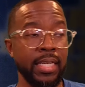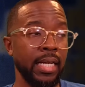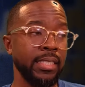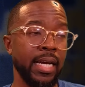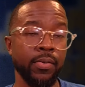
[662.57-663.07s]
You
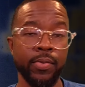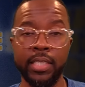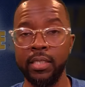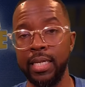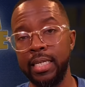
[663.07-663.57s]
got
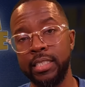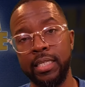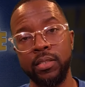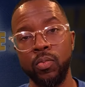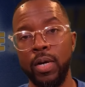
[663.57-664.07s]
Tyreek. You got
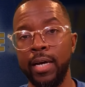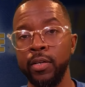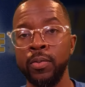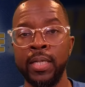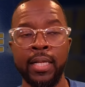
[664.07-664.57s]
Jalen
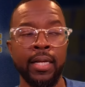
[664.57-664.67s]
Waddle.